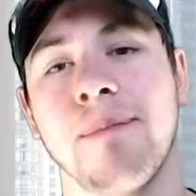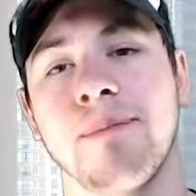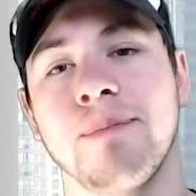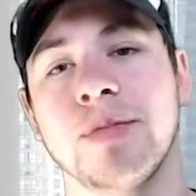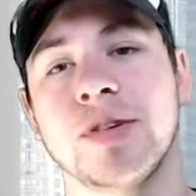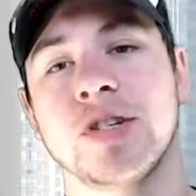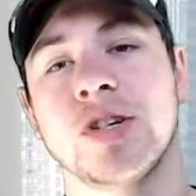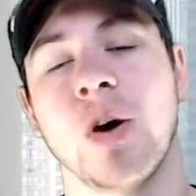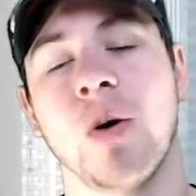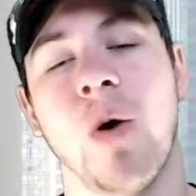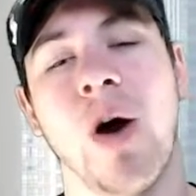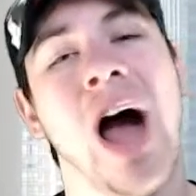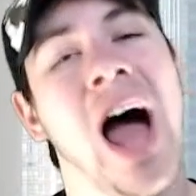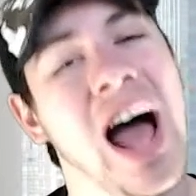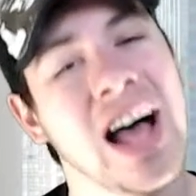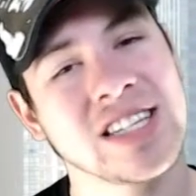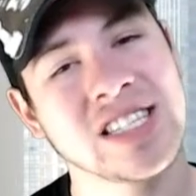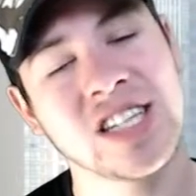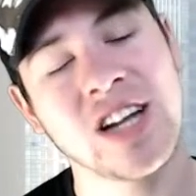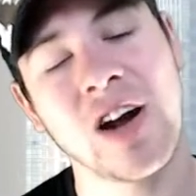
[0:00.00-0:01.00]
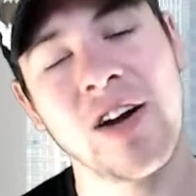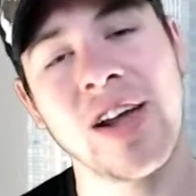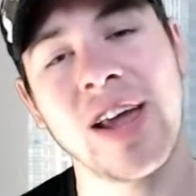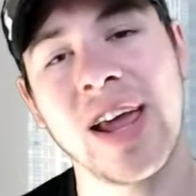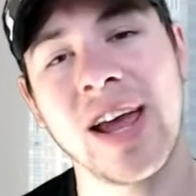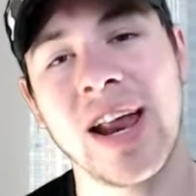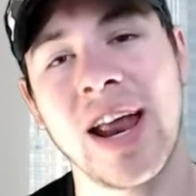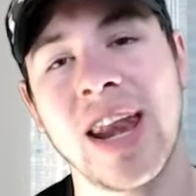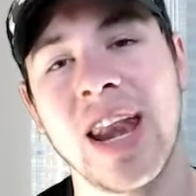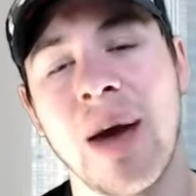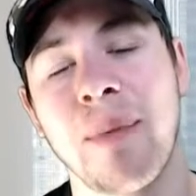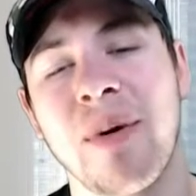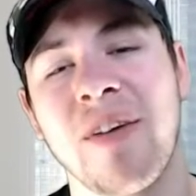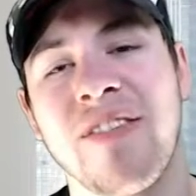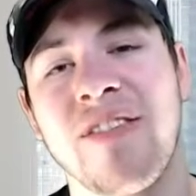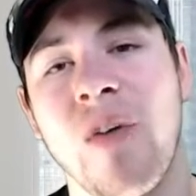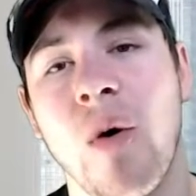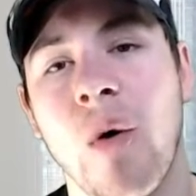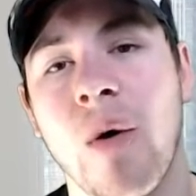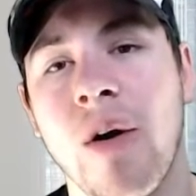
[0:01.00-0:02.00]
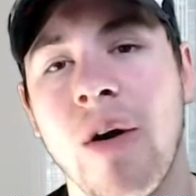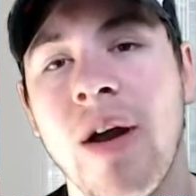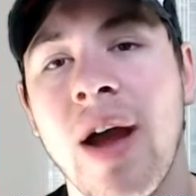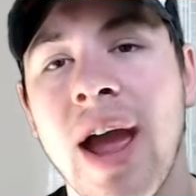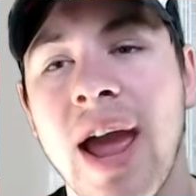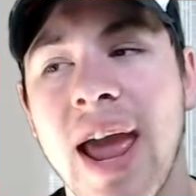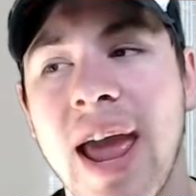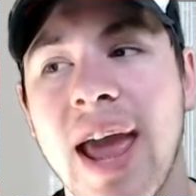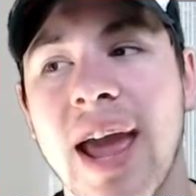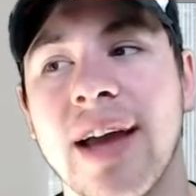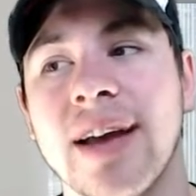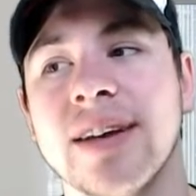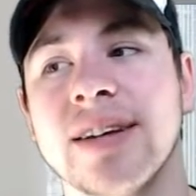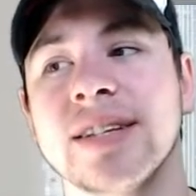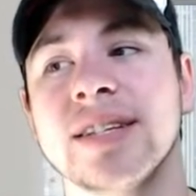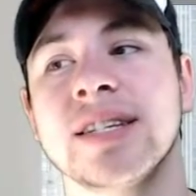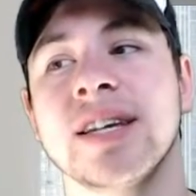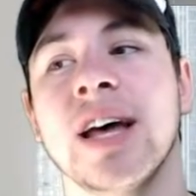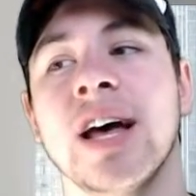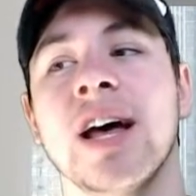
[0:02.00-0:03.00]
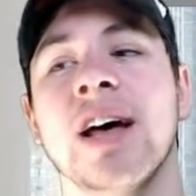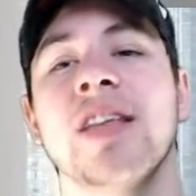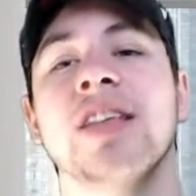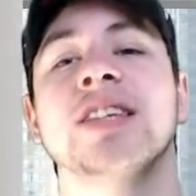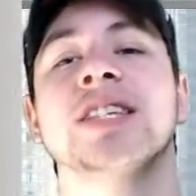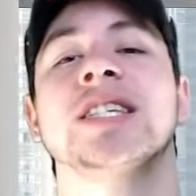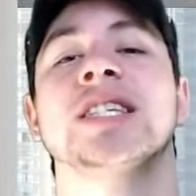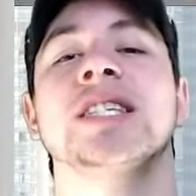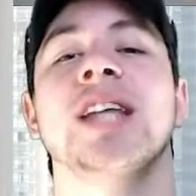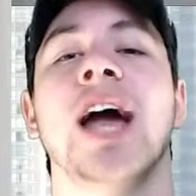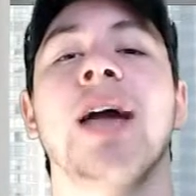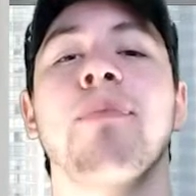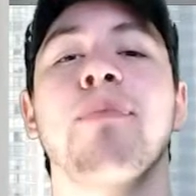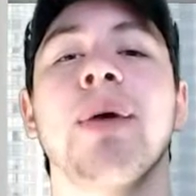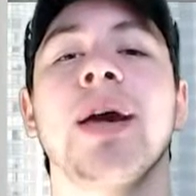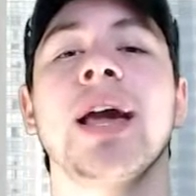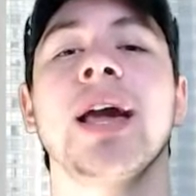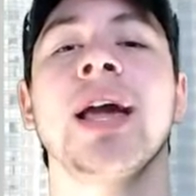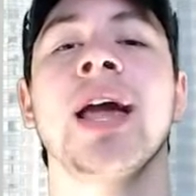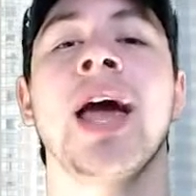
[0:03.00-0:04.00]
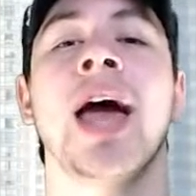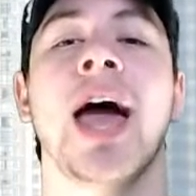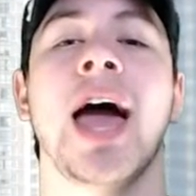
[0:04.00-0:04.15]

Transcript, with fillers: So starting in at number 4 is sniping,